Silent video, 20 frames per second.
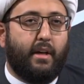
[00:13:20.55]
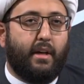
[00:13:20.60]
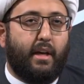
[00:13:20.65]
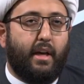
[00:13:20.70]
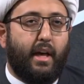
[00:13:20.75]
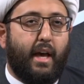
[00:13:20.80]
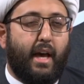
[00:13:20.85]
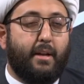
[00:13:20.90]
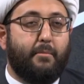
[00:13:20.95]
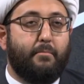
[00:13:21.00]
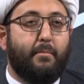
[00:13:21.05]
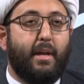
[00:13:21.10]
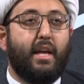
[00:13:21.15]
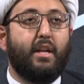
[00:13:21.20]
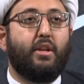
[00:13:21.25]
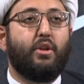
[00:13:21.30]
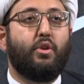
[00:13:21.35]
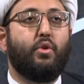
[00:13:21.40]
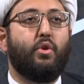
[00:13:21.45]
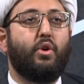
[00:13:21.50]
and
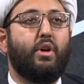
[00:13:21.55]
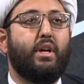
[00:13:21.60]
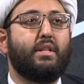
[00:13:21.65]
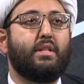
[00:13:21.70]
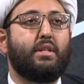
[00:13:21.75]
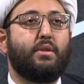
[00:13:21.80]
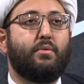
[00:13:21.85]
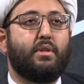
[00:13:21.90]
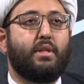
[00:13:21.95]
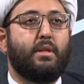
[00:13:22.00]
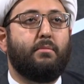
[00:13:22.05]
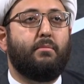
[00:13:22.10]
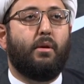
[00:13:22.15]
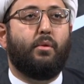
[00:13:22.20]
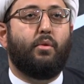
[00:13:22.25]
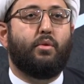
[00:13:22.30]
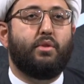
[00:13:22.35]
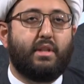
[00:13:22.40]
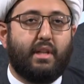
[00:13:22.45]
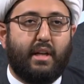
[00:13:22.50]
made noise was Imam
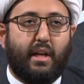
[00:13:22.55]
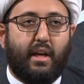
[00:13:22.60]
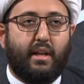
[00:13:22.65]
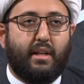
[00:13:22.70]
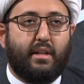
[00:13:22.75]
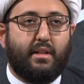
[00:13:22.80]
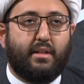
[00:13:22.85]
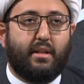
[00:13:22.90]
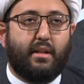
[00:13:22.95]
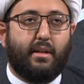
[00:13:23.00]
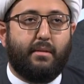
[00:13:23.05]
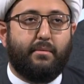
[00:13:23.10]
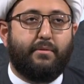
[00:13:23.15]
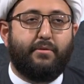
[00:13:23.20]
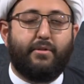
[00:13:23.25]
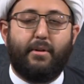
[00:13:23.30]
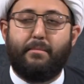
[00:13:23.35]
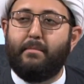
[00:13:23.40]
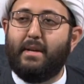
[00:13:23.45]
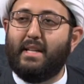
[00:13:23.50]
Hussein alayhi salam
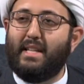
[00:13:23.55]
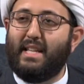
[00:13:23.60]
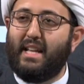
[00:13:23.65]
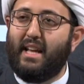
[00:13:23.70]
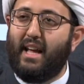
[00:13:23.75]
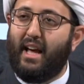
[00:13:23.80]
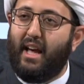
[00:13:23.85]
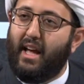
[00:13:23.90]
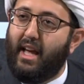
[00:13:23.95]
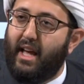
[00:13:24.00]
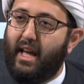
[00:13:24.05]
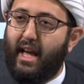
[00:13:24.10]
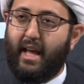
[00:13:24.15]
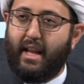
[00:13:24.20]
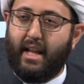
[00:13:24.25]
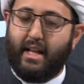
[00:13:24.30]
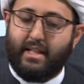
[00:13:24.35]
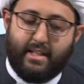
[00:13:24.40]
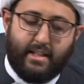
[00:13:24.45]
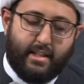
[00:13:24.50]
from Medina
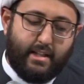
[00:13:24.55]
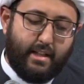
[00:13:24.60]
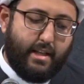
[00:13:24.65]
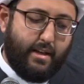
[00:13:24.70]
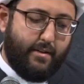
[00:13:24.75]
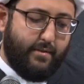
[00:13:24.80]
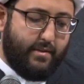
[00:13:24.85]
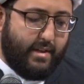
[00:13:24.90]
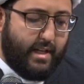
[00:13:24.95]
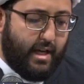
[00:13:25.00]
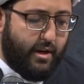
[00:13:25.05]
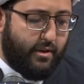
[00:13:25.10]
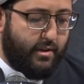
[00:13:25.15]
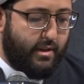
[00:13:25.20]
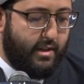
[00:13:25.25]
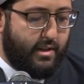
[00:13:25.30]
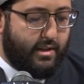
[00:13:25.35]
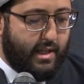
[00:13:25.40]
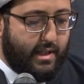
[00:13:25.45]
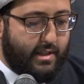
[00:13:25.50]
and as he leaves. Now,
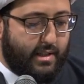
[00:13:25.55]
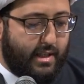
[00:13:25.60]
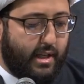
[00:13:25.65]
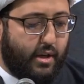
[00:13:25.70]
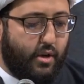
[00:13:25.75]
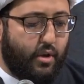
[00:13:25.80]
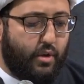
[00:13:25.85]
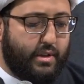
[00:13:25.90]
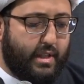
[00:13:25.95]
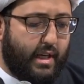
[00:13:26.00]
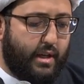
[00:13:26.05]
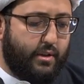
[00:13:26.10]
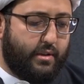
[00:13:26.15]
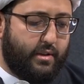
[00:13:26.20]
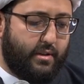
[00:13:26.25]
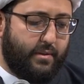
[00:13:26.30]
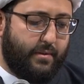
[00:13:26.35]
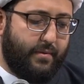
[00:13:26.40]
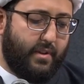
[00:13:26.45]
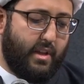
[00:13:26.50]
it says he goes
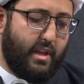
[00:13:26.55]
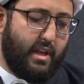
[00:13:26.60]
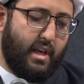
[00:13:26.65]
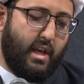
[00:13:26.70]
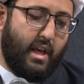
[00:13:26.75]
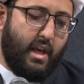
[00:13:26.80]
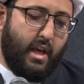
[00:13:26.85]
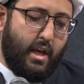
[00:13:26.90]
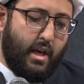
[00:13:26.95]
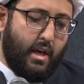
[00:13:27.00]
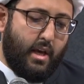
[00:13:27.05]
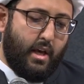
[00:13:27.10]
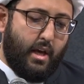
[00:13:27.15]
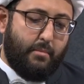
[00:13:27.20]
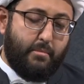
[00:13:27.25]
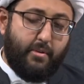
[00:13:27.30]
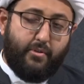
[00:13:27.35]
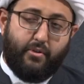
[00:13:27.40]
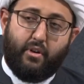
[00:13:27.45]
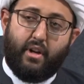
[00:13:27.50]
out.
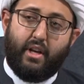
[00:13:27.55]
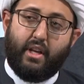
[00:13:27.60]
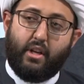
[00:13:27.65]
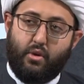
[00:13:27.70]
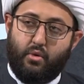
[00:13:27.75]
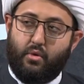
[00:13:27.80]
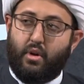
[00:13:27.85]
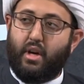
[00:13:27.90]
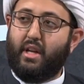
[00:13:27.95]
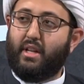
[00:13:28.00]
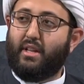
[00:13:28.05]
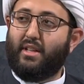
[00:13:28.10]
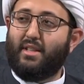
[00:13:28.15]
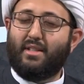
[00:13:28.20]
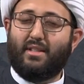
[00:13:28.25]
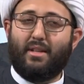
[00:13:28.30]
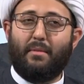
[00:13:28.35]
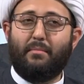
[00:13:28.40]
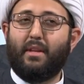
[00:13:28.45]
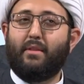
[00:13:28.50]
Before I go on, this is
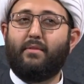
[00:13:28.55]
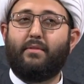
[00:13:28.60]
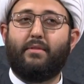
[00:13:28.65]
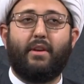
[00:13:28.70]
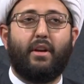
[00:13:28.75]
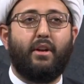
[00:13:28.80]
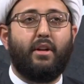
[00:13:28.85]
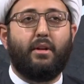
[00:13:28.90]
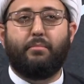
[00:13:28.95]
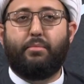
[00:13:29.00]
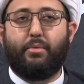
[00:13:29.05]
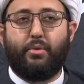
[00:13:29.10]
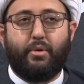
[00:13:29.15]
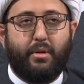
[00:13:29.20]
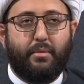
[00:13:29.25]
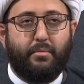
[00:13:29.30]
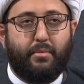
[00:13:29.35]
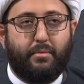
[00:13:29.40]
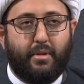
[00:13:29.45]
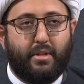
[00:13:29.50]
something very
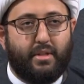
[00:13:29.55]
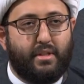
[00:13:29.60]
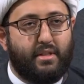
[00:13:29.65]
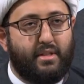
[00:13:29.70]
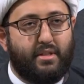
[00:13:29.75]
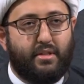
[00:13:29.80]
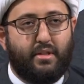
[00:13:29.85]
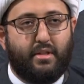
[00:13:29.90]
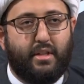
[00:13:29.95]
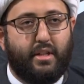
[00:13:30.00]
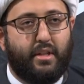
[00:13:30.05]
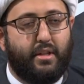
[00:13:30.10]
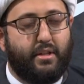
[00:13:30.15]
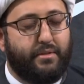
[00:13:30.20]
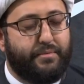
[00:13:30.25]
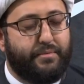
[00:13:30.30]
important, brothers and sisters here.